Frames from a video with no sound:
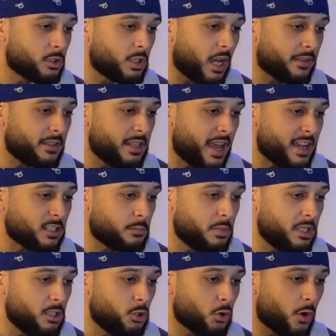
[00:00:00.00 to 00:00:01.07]
you got the
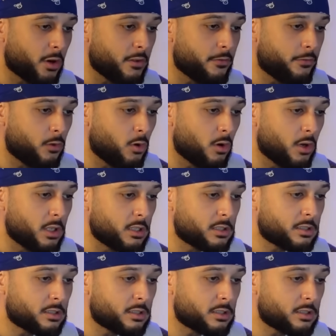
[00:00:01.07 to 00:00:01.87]
SB Jordan 4s.